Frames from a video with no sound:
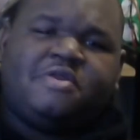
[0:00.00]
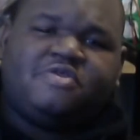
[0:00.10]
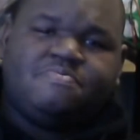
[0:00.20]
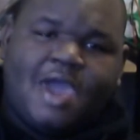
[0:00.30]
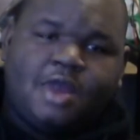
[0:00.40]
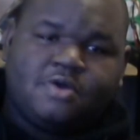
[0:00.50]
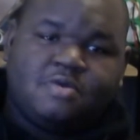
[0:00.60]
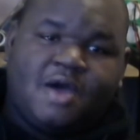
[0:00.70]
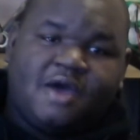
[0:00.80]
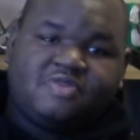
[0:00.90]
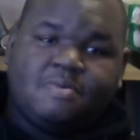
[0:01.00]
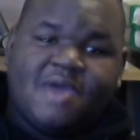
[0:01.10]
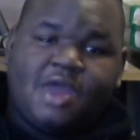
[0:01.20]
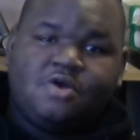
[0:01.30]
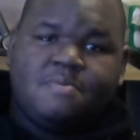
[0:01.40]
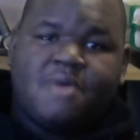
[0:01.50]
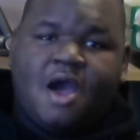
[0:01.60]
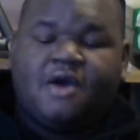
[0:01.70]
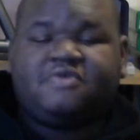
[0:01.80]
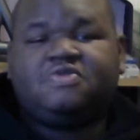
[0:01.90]
this battery box. The battery
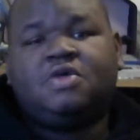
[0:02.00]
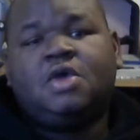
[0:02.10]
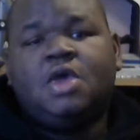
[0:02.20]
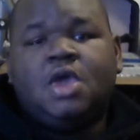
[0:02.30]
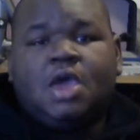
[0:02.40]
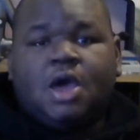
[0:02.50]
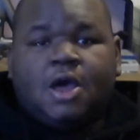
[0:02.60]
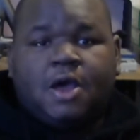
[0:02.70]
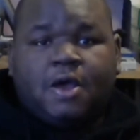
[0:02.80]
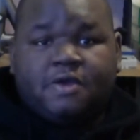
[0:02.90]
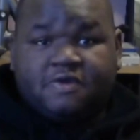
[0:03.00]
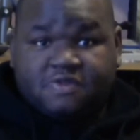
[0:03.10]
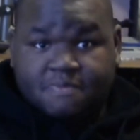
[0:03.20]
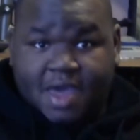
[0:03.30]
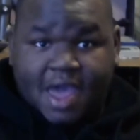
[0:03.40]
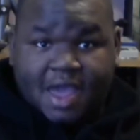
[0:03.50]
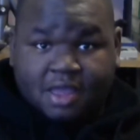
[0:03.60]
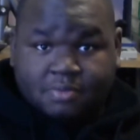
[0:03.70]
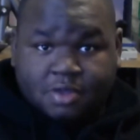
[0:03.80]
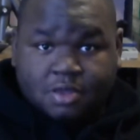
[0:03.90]
box is
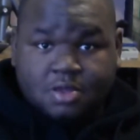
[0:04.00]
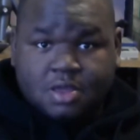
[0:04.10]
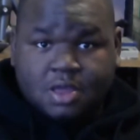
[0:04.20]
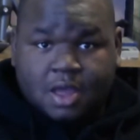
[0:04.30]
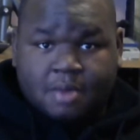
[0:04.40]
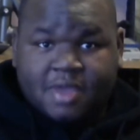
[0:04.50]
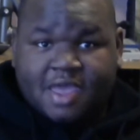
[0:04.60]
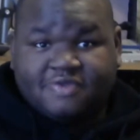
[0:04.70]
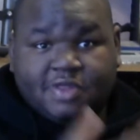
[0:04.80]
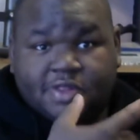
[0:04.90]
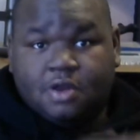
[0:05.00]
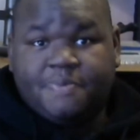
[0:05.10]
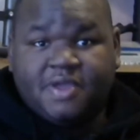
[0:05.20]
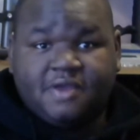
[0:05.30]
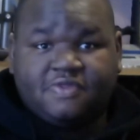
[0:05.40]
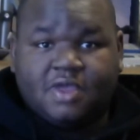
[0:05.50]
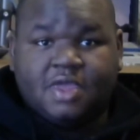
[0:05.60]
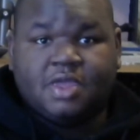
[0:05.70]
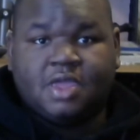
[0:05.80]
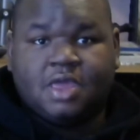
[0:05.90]
behind me. It has the little pink
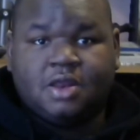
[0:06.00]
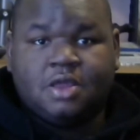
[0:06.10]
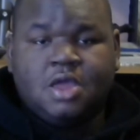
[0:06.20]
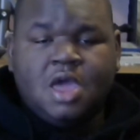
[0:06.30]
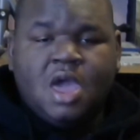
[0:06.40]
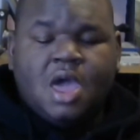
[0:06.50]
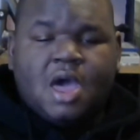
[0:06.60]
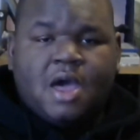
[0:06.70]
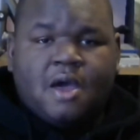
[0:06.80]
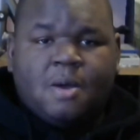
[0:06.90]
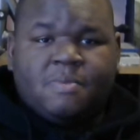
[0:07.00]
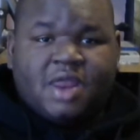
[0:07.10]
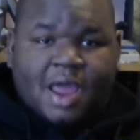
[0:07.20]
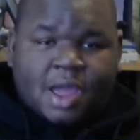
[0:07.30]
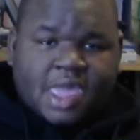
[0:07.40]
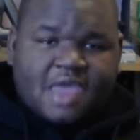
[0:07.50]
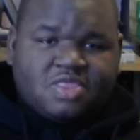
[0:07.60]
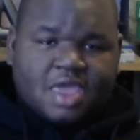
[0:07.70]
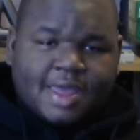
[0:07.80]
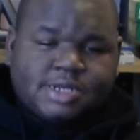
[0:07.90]
thing in it, and I got
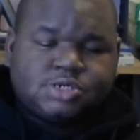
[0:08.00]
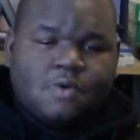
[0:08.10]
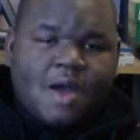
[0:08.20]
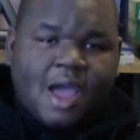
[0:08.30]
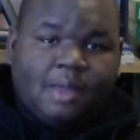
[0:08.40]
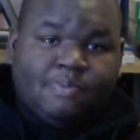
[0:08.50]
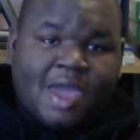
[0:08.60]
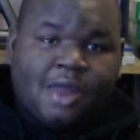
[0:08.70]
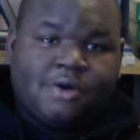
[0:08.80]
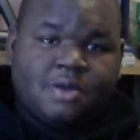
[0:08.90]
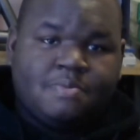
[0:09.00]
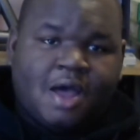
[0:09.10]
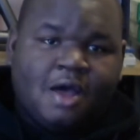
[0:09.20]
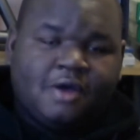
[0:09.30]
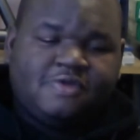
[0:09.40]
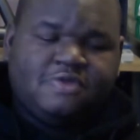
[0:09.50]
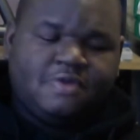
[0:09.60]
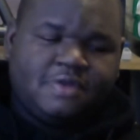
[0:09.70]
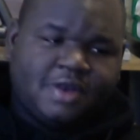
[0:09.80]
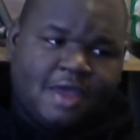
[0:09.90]
the extra wide battery
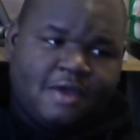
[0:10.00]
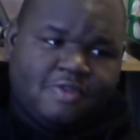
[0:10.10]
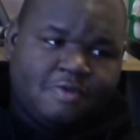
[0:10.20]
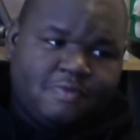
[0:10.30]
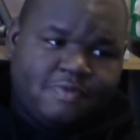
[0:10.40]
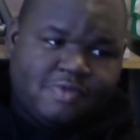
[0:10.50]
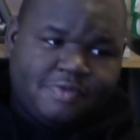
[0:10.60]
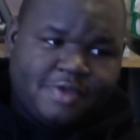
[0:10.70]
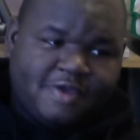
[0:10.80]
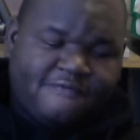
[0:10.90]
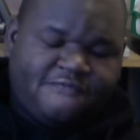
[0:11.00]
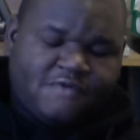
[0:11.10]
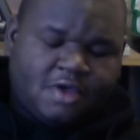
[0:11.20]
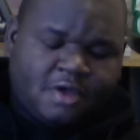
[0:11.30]
box. Now, if